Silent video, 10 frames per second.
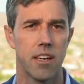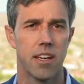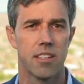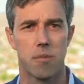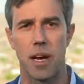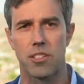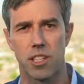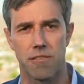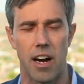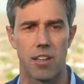domestic
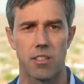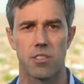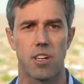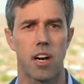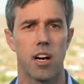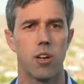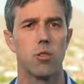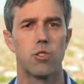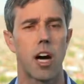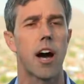violence, uh,
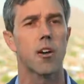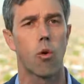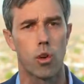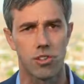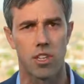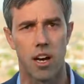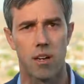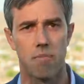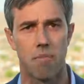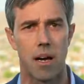whose daughter or
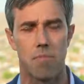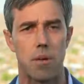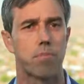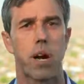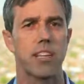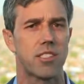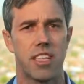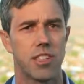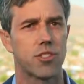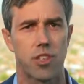son might be pressed
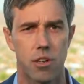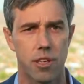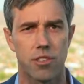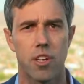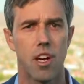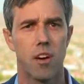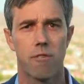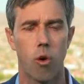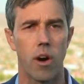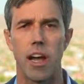into service
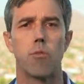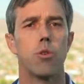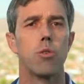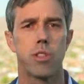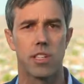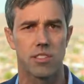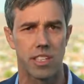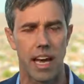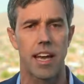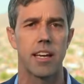for a ruthless
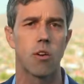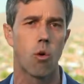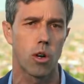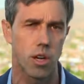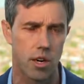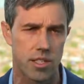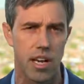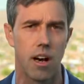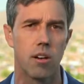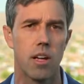gang or
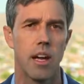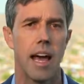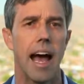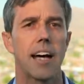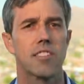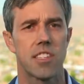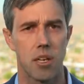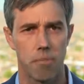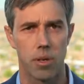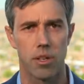cartel, has the
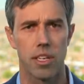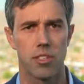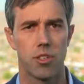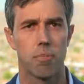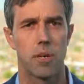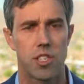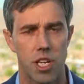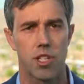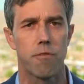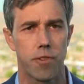ability to
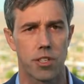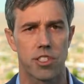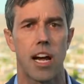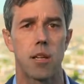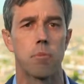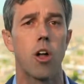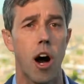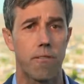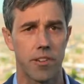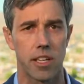petition for asylum
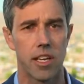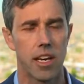lawfully